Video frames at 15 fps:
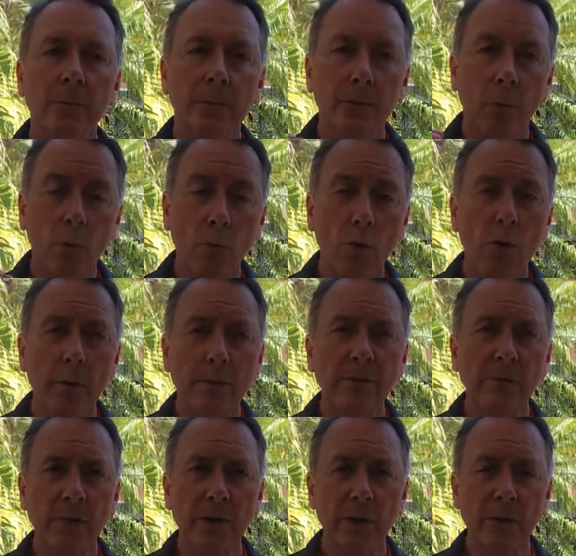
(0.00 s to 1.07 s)
the
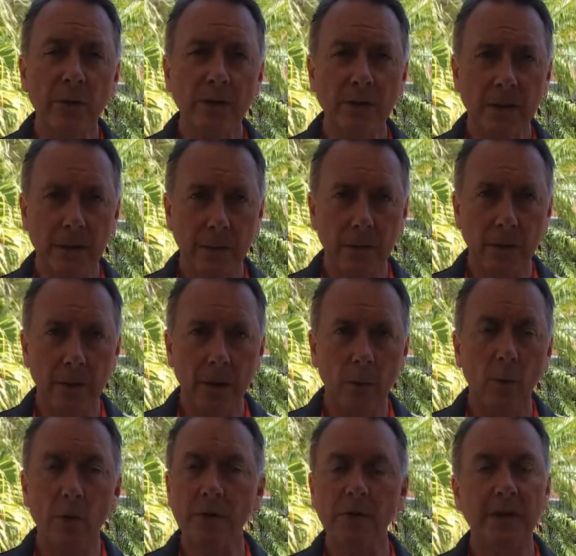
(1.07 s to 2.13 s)
worms we used
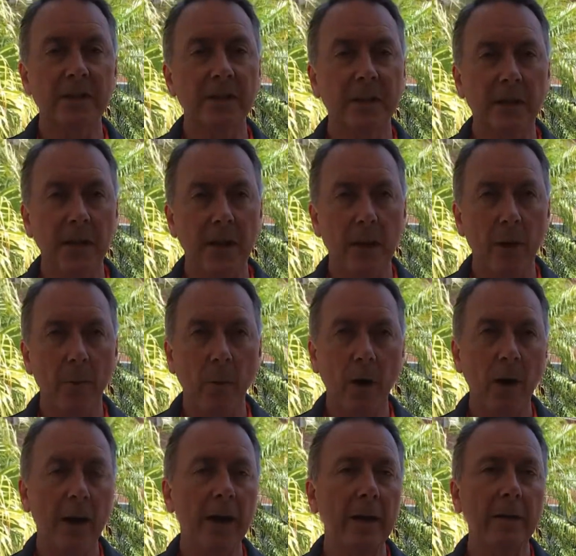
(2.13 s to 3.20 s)
were just
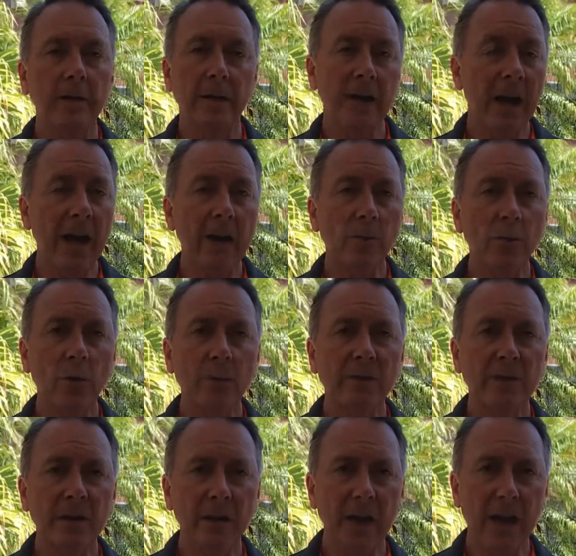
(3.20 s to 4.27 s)
the garden worms
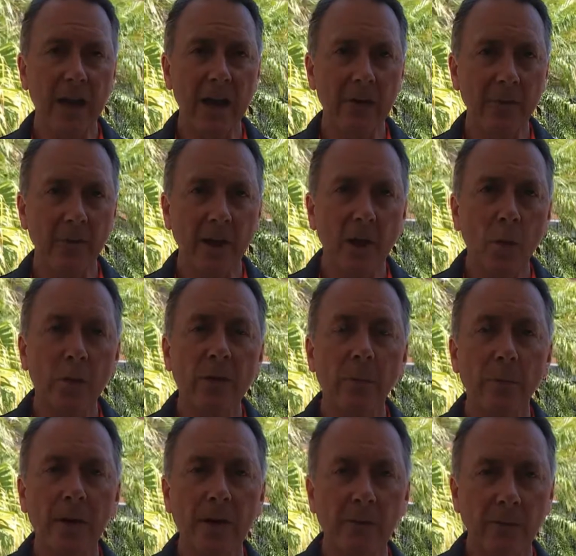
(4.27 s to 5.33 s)
that I have, with a
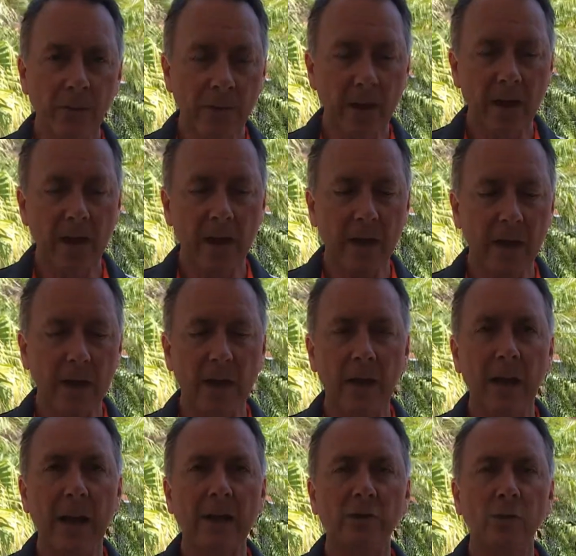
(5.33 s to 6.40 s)
bit of their
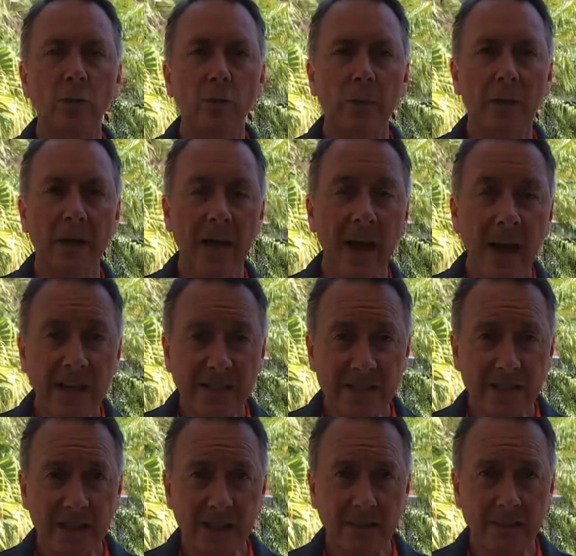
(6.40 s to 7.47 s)
actual
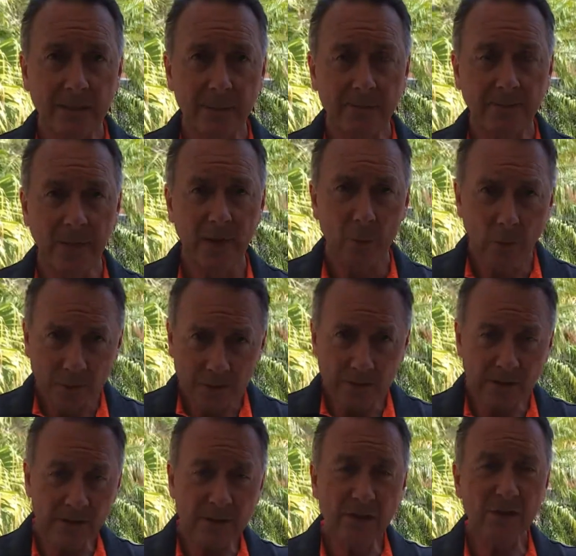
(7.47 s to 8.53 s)
castings, which
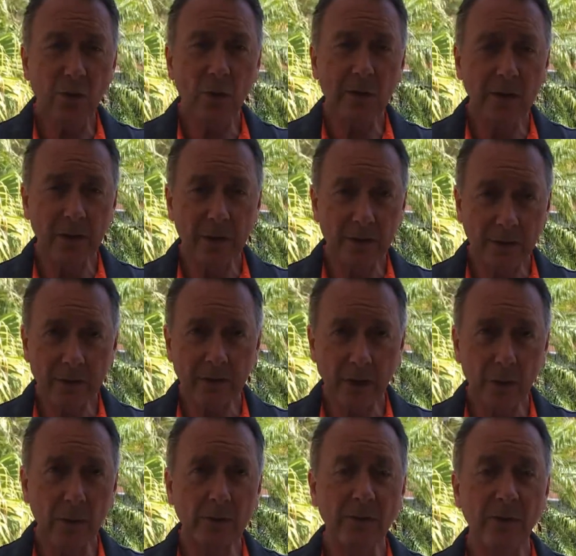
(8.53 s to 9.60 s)
is the soil that
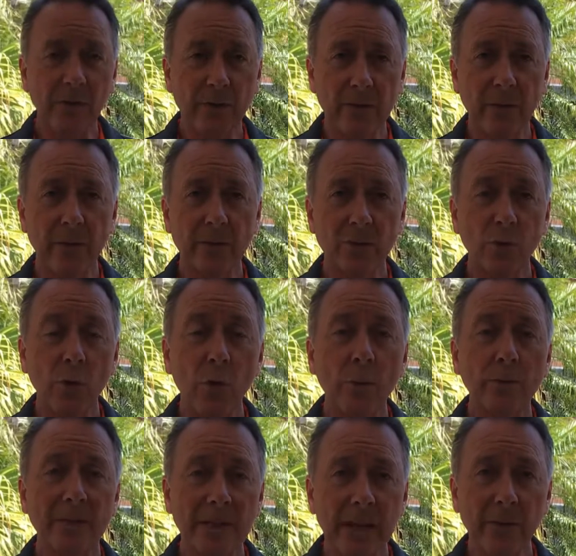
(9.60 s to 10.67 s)
those
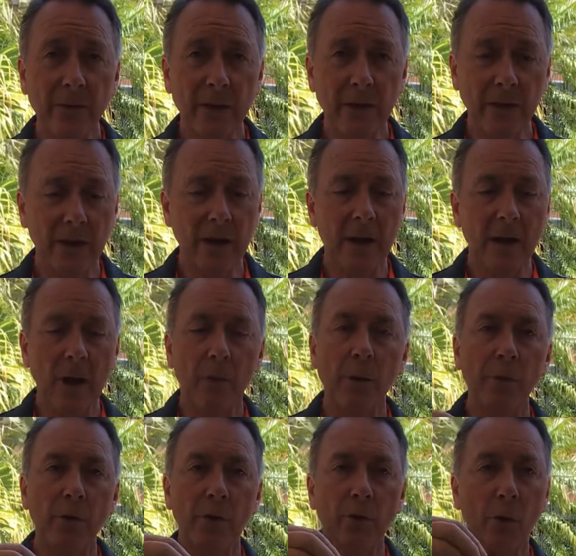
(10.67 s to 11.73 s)
worms live in. We
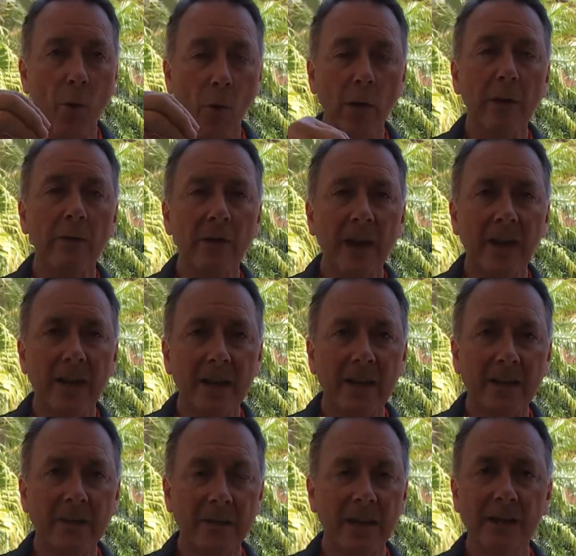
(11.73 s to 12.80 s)
put all of that
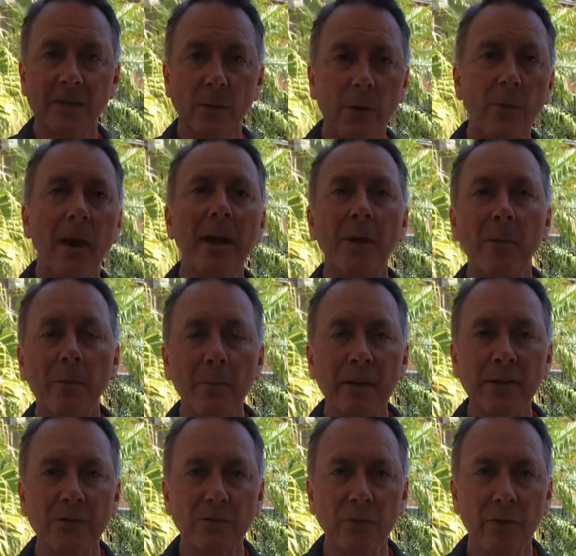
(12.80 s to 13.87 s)
into there, so I made up a
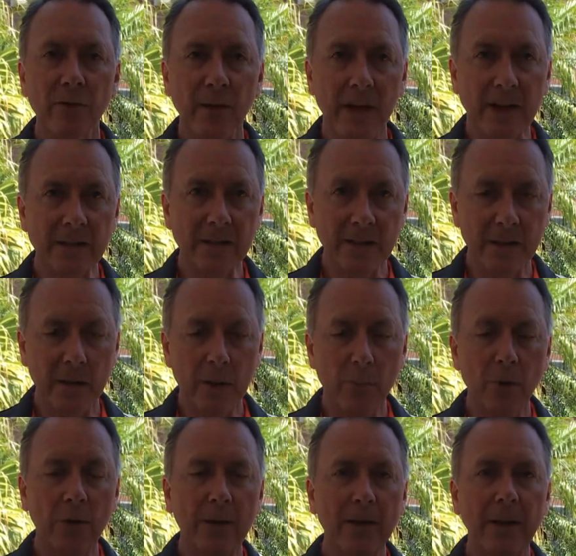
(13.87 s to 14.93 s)
mixture of that,
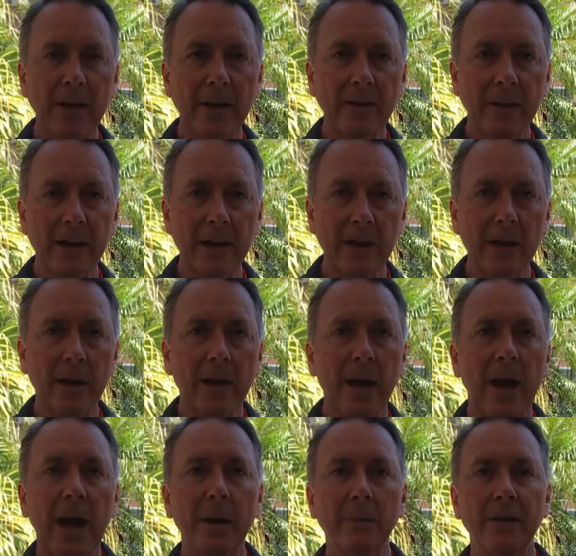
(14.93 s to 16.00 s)
putting that in there,
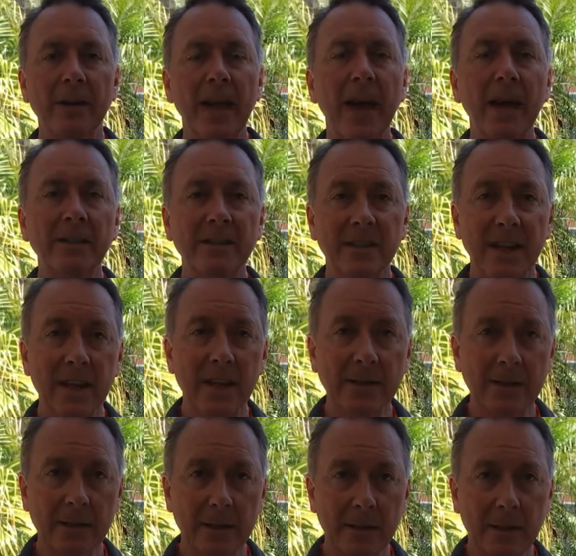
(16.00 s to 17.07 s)
able to cast it
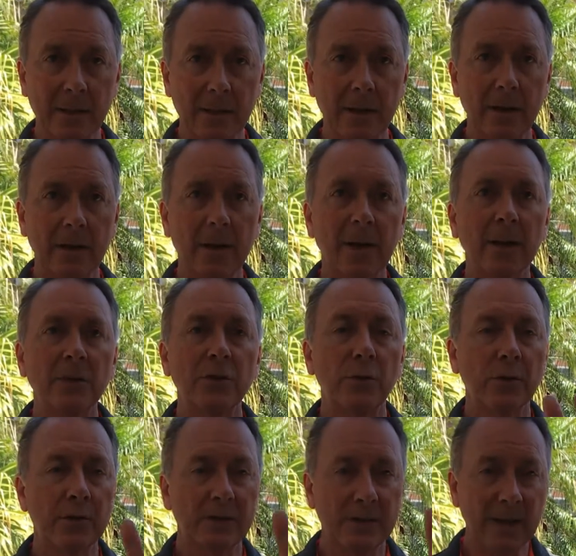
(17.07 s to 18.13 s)
out, to
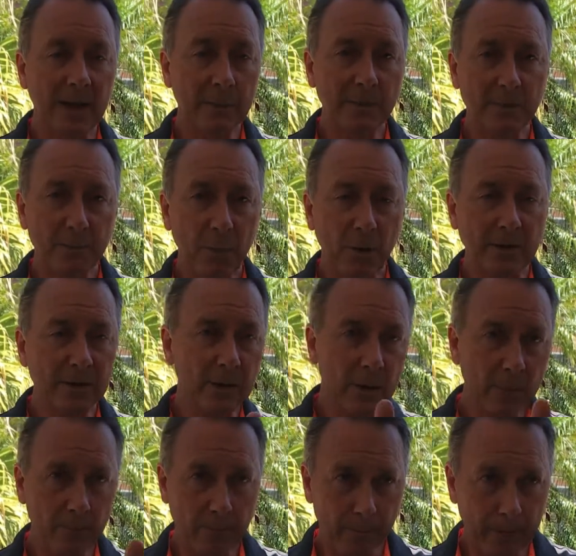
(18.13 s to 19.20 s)
a same spot.
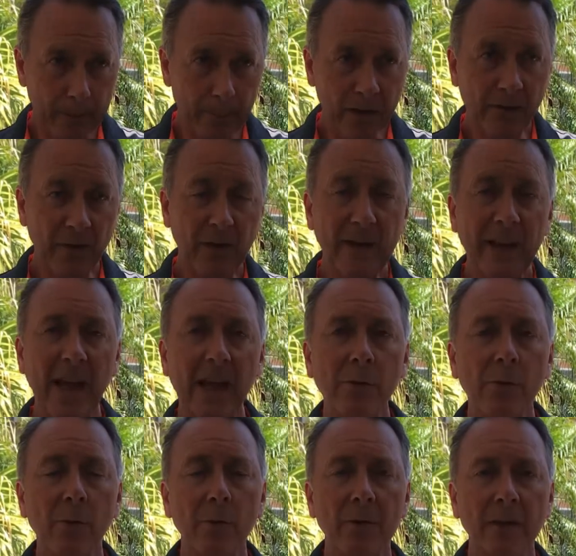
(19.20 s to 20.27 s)
So being fairly
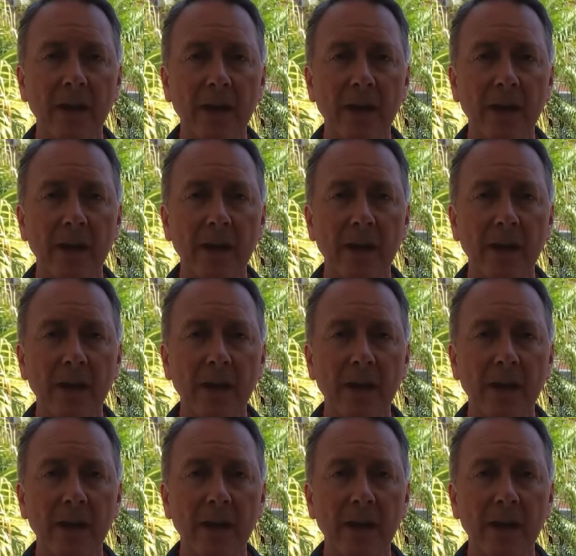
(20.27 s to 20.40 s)
accurate with the